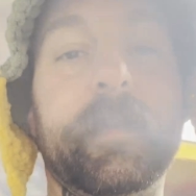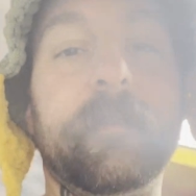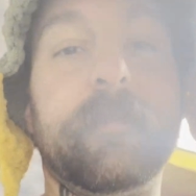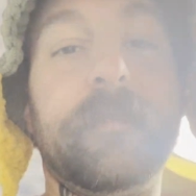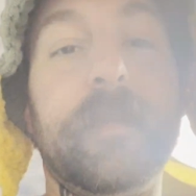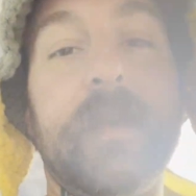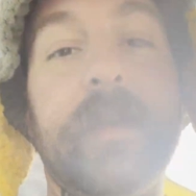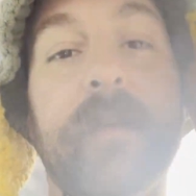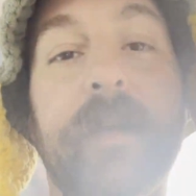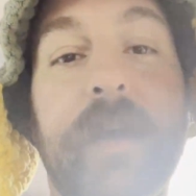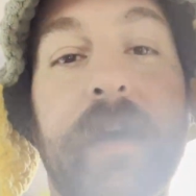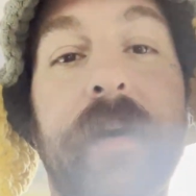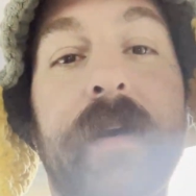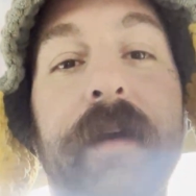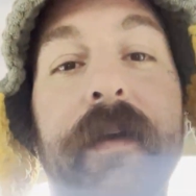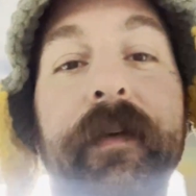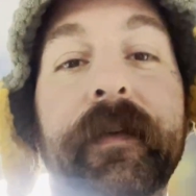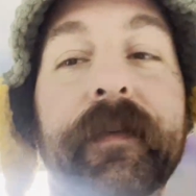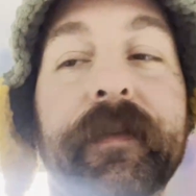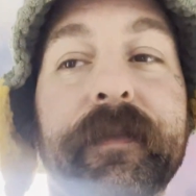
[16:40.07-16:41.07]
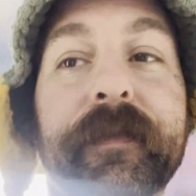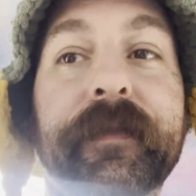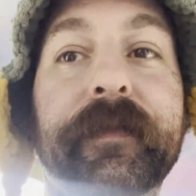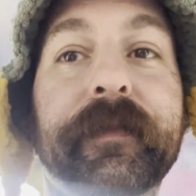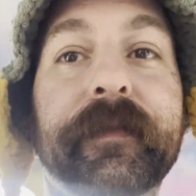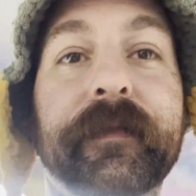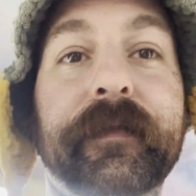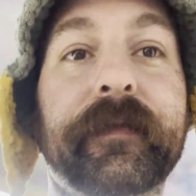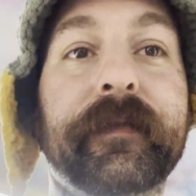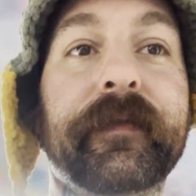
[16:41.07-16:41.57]
figure out
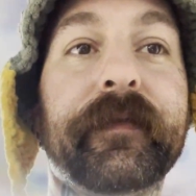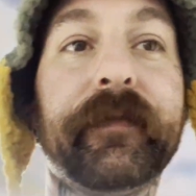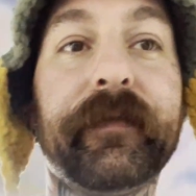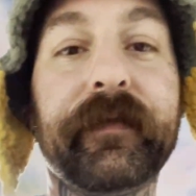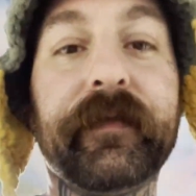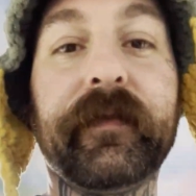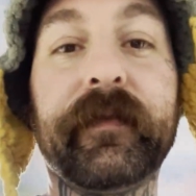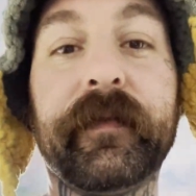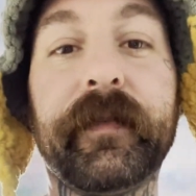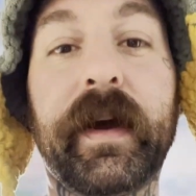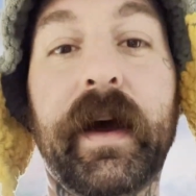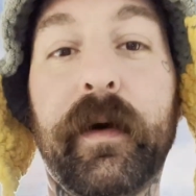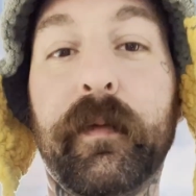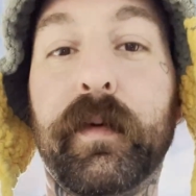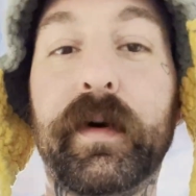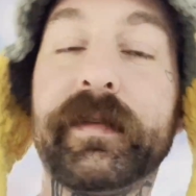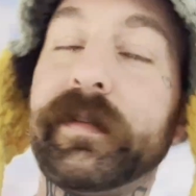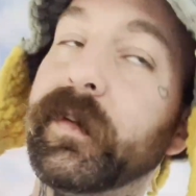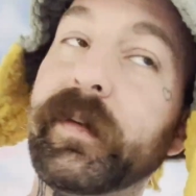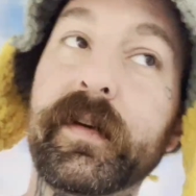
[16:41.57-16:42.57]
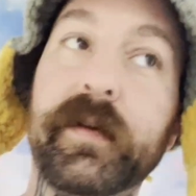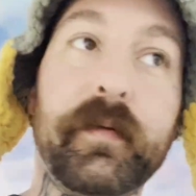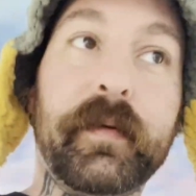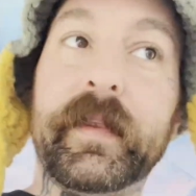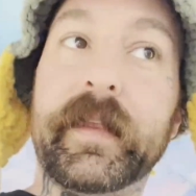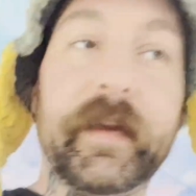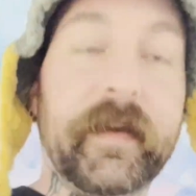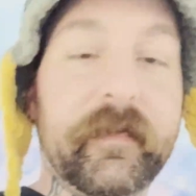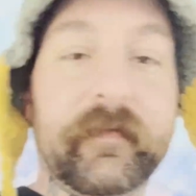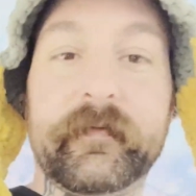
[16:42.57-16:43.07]
on what to do
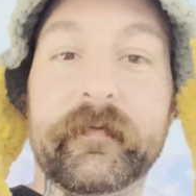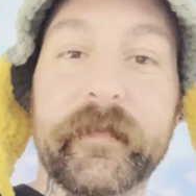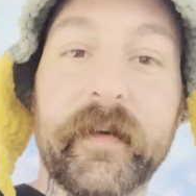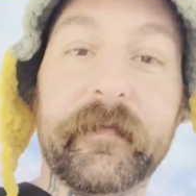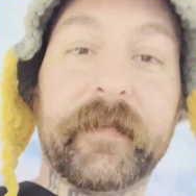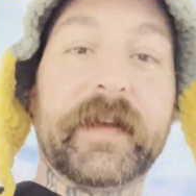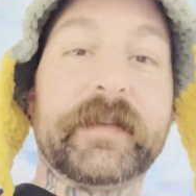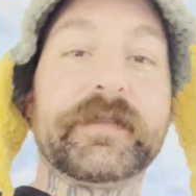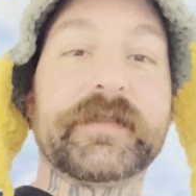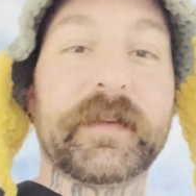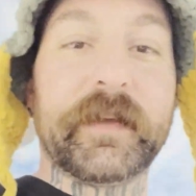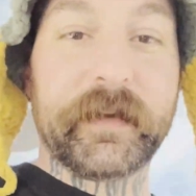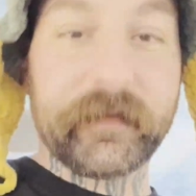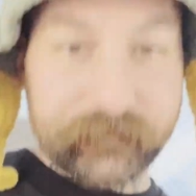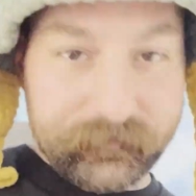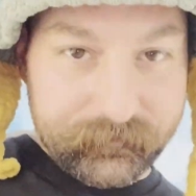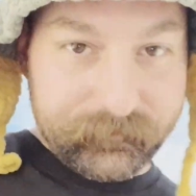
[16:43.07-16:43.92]
with it eventually.